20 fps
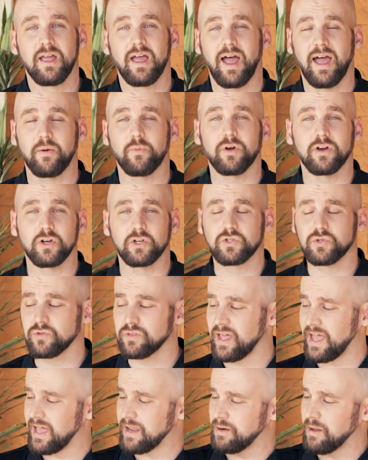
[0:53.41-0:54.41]
and we're gonna do
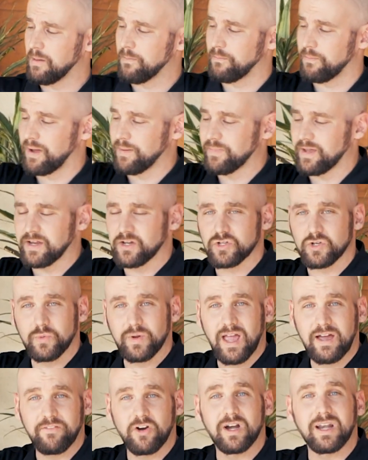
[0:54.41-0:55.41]
that by making sure
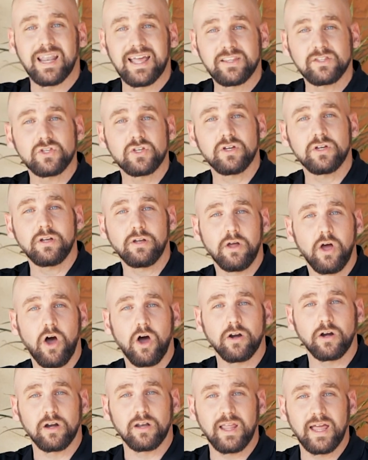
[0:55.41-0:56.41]
we have our lens hood
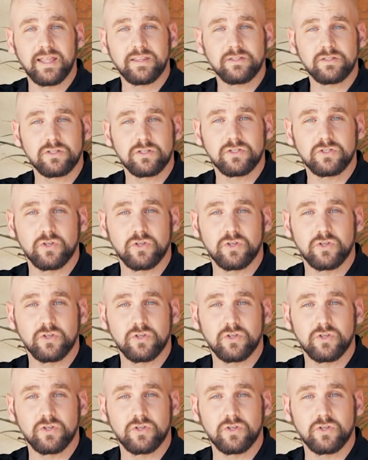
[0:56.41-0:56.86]
on our lens.